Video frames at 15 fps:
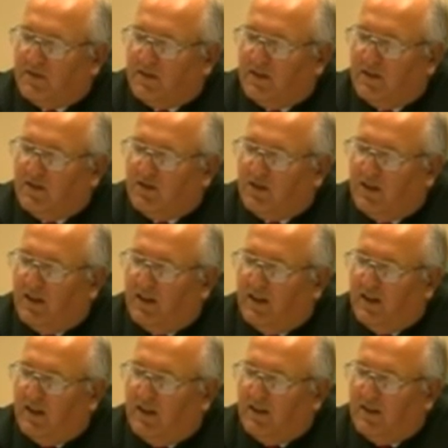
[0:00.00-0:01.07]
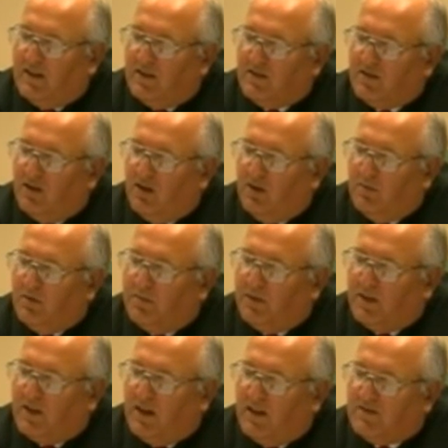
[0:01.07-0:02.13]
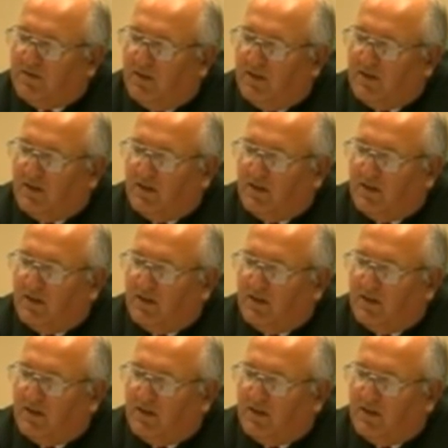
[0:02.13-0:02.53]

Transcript: TJL in his home would be contrary